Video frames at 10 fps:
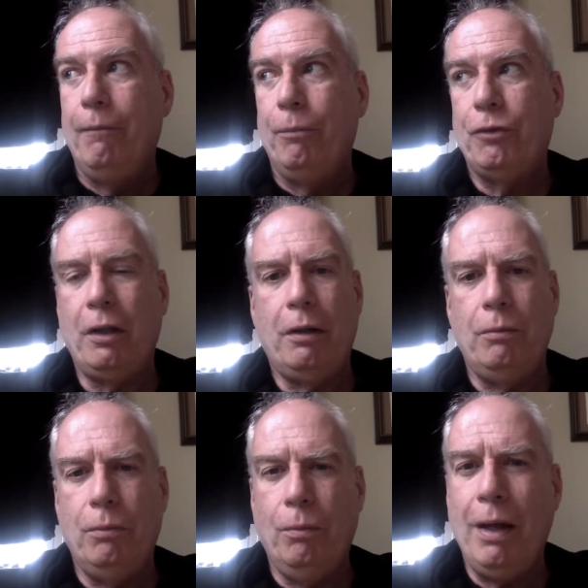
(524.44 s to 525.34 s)
So I thought,
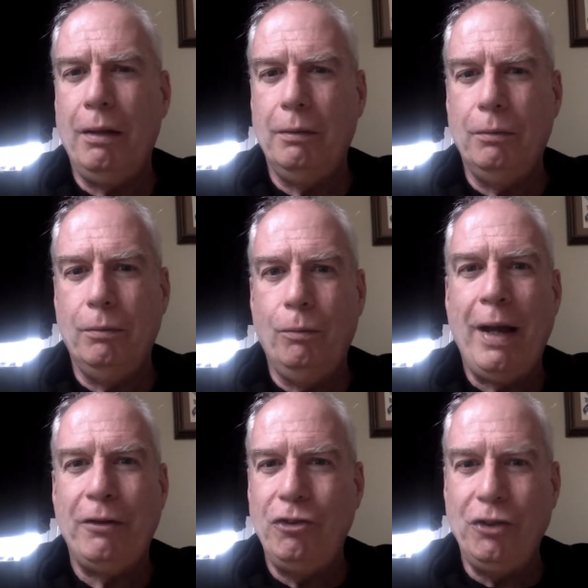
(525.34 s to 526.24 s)
well,
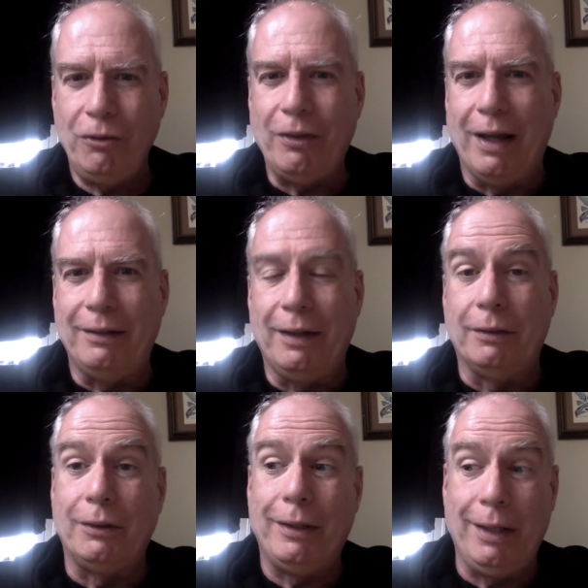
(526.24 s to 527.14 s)
why don't you do that then?
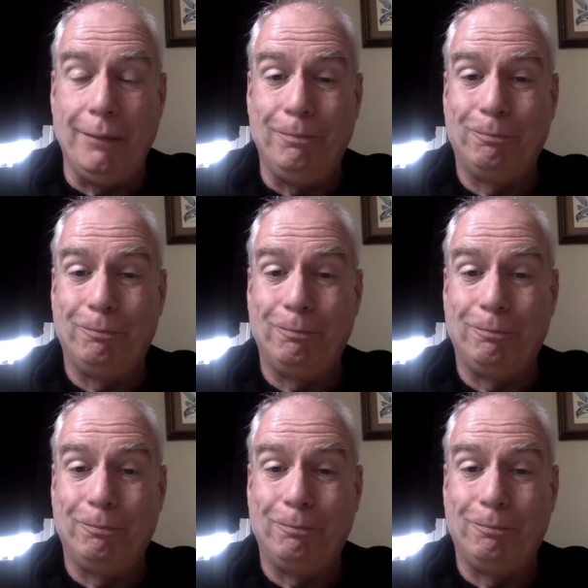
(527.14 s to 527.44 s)
So I did.